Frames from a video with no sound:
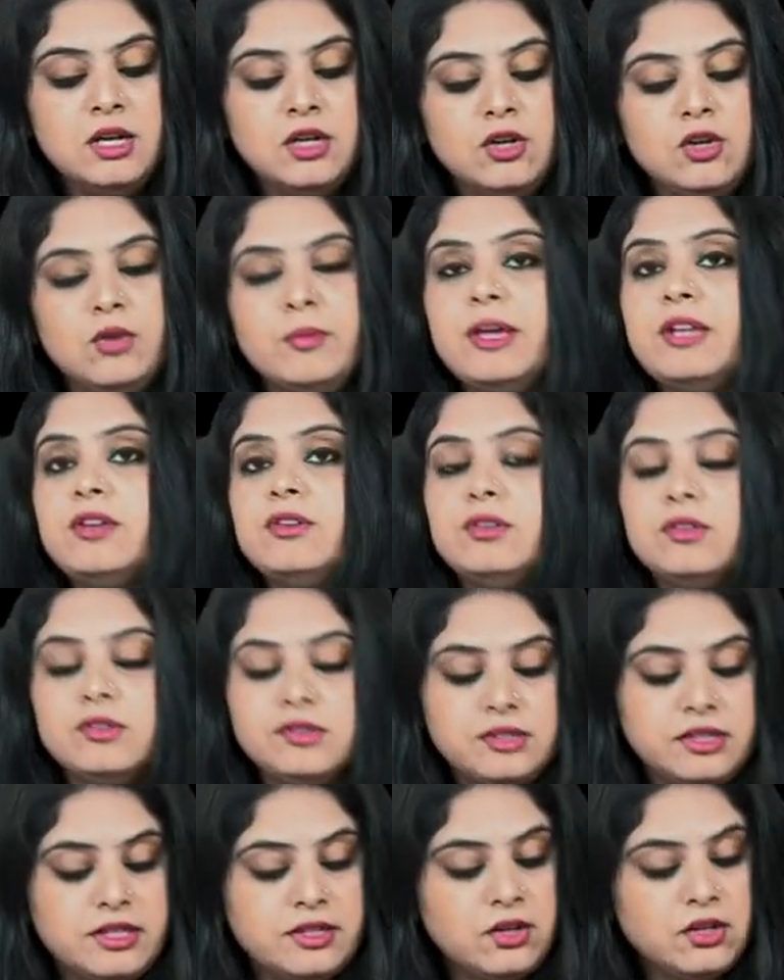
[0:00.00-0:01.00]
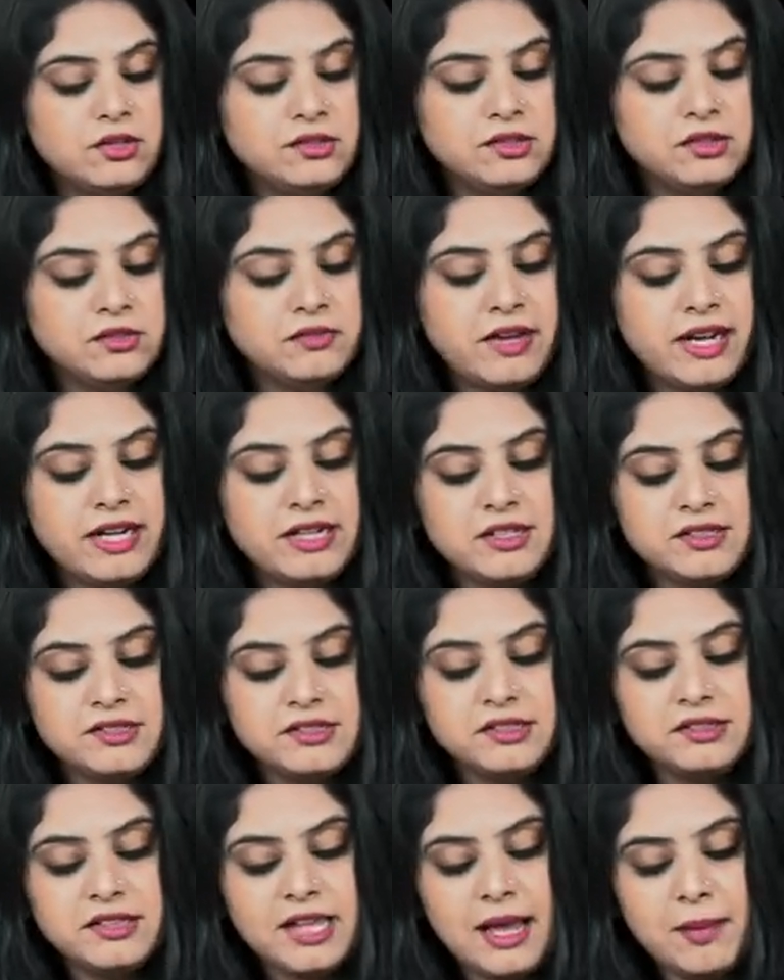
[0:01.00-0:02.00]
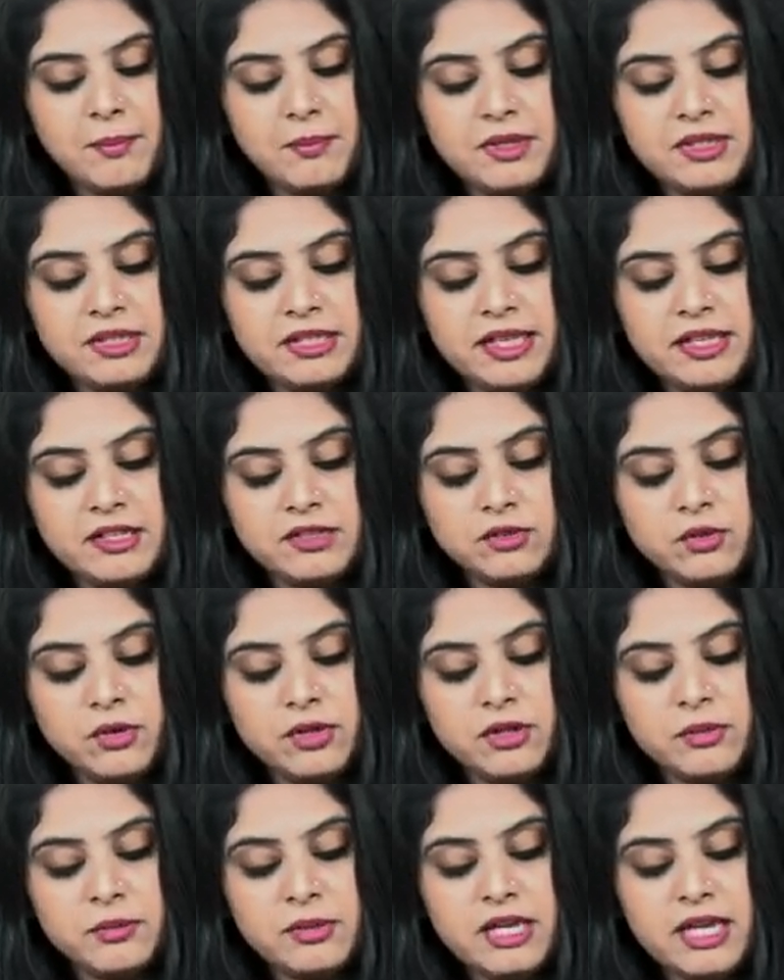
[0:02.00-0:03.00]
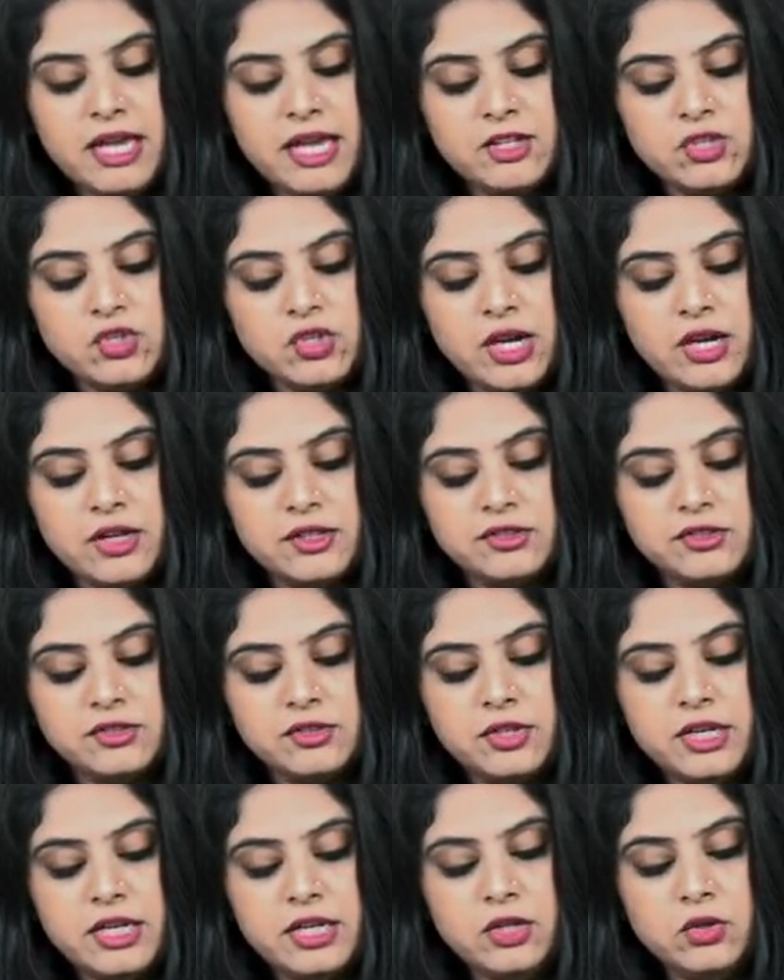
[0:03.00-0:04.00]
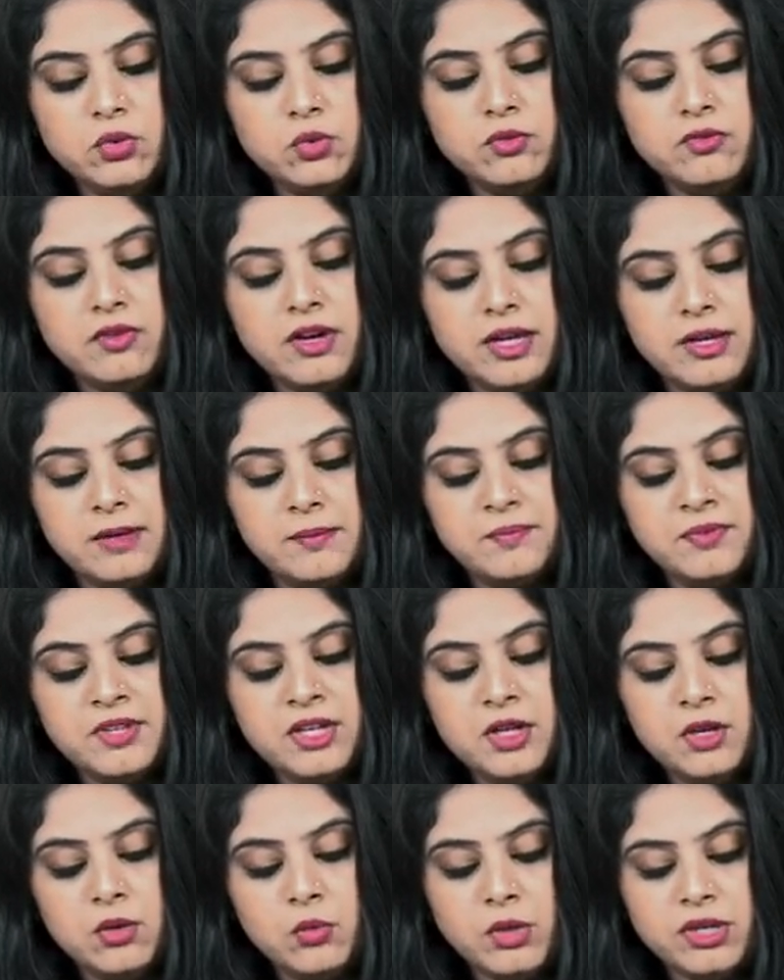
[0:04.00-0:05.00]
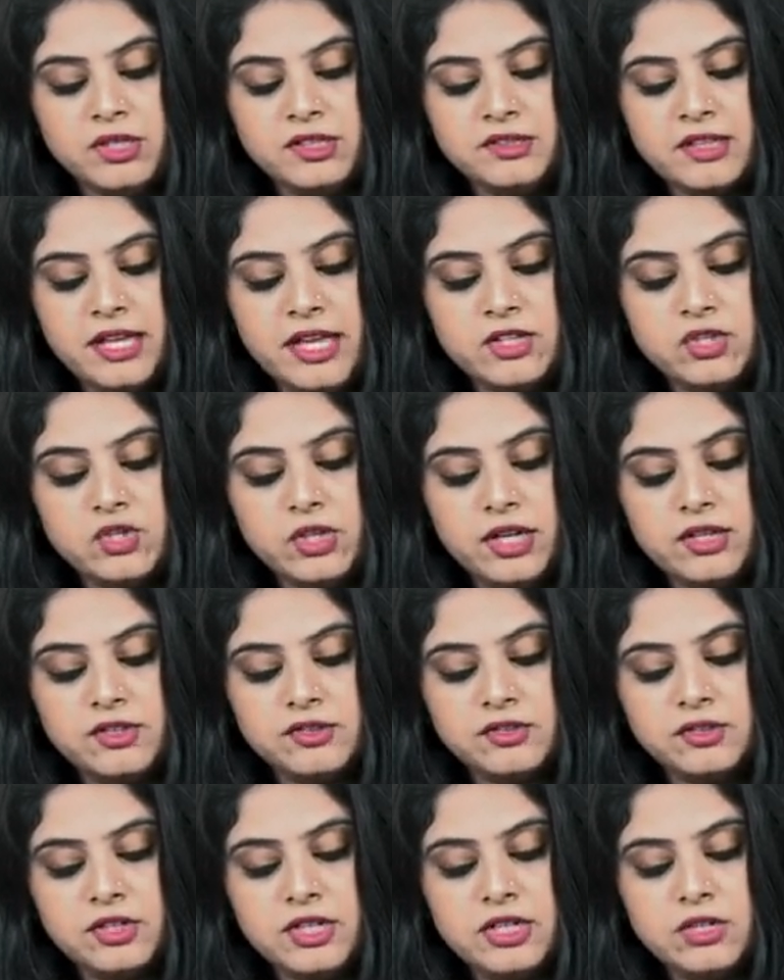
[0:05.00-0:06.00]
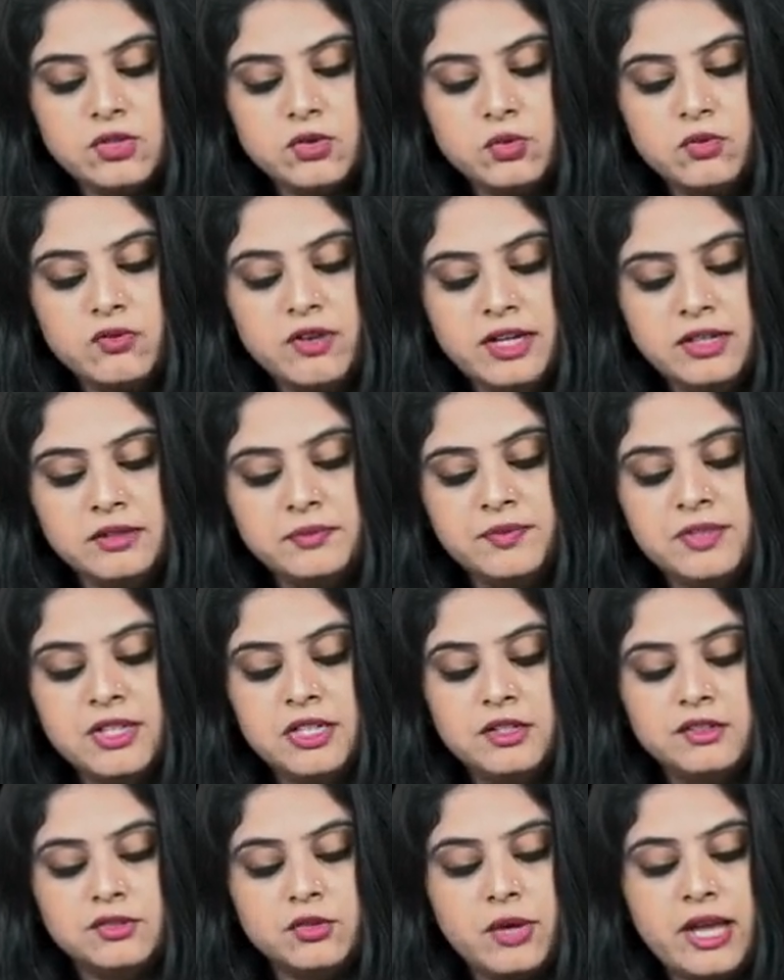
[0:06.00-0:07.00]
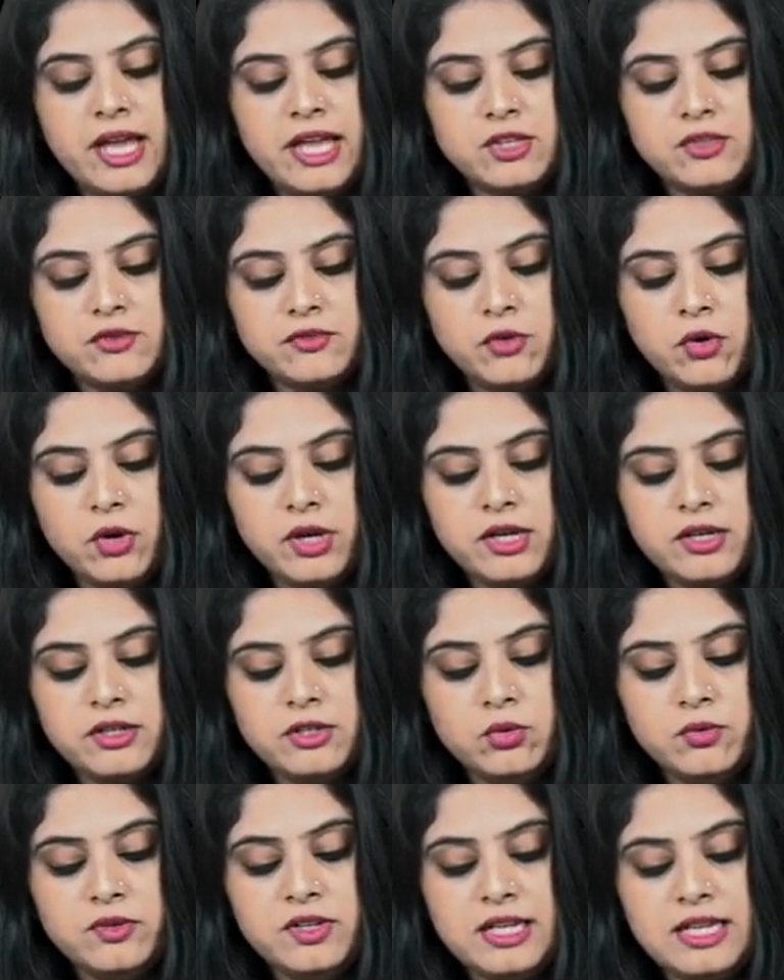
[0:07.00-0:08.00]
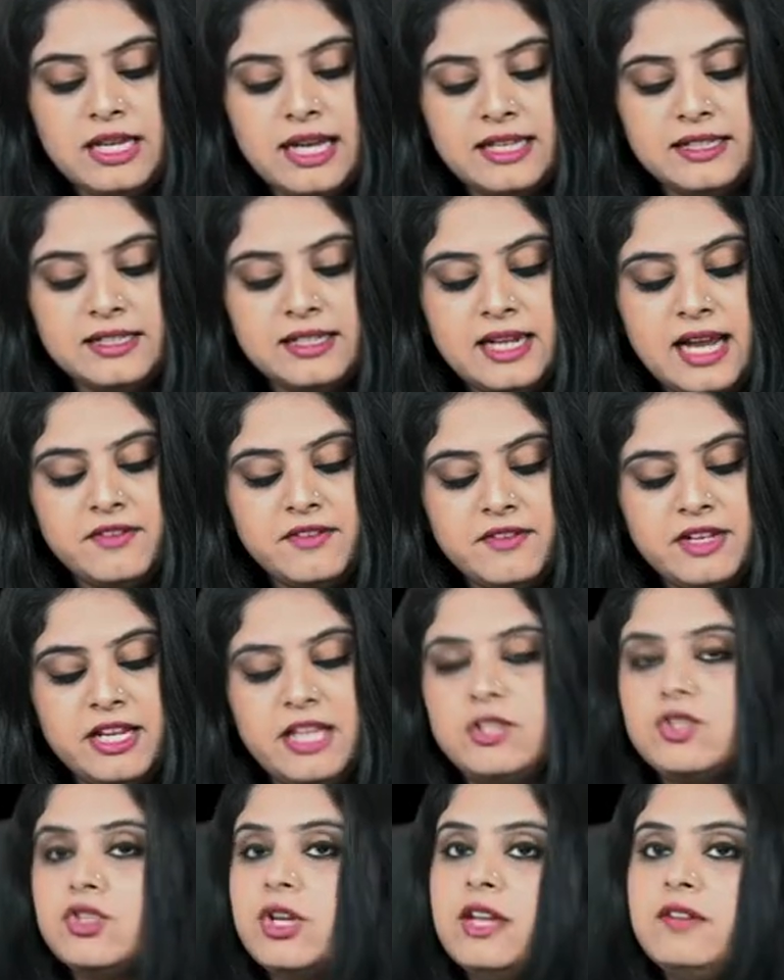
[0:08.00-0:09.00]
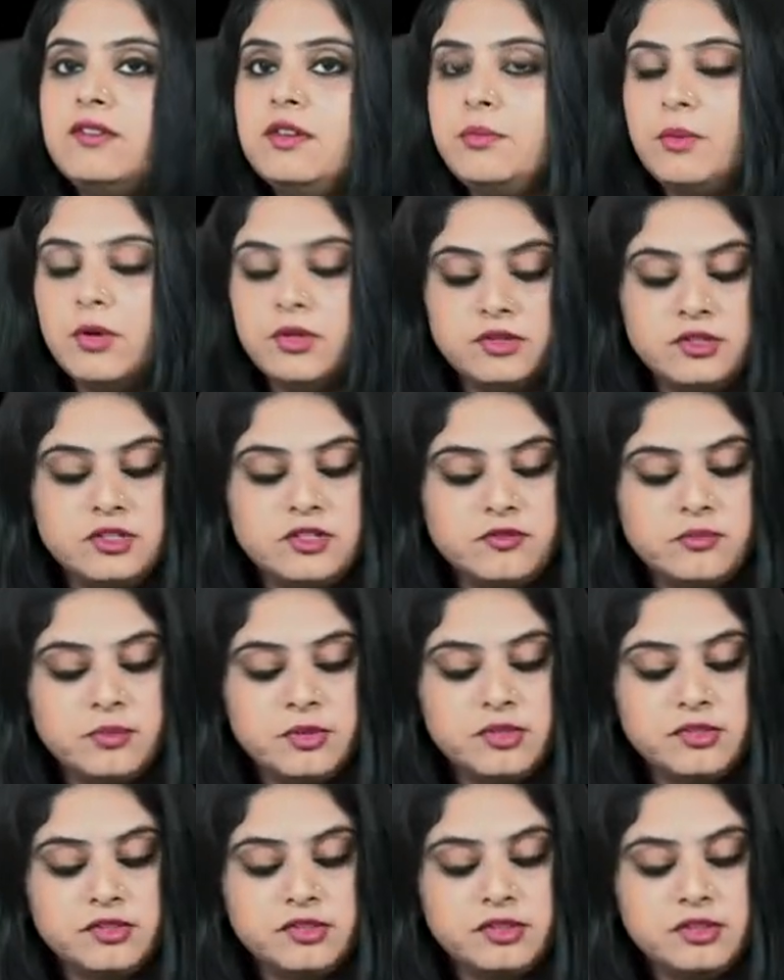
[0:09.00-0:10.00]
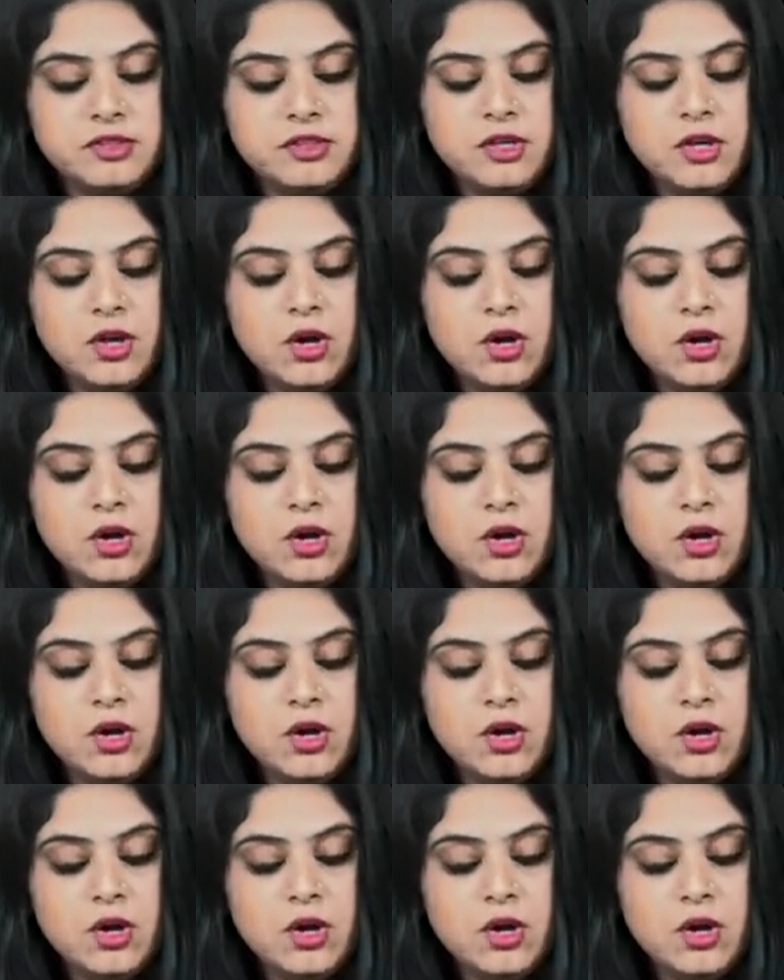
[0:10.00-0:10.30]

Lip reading: glomerulosclerosis. Why does this happen? There is going to be HRs 321. What is HRs 321? So H for, you will either have an HIV positive person